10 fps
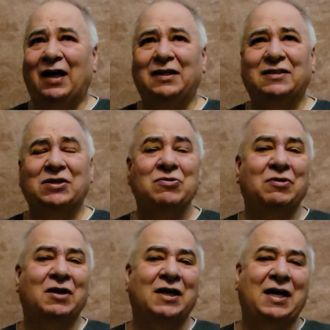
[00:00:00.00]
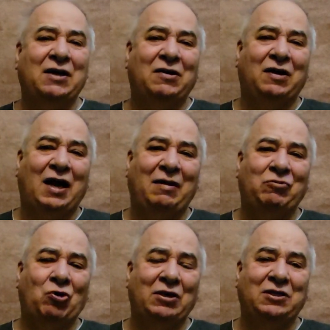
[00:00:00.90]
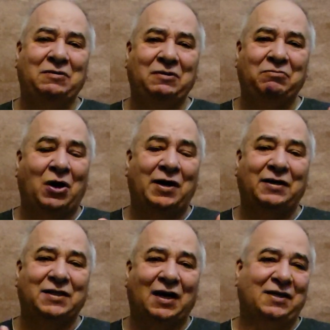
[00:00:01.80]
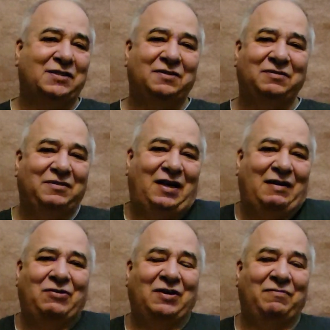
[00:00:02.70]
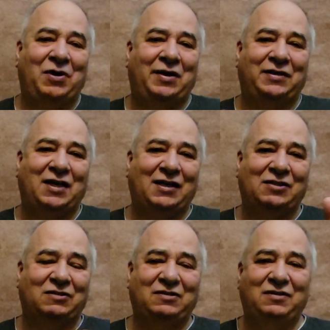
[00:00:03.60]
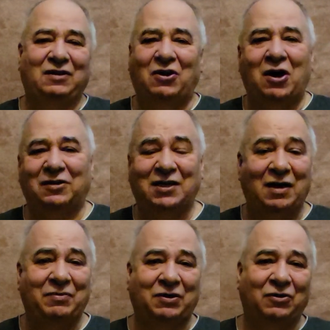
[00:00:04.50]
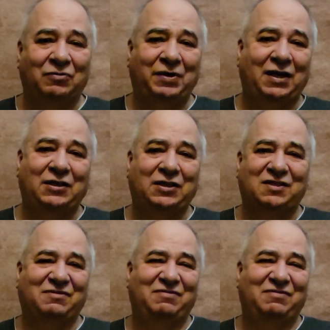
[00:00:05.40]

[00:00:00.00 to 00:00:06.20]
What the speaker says: Sooner or later, I'm going to monetize. I could have monetized a long time ago, but I just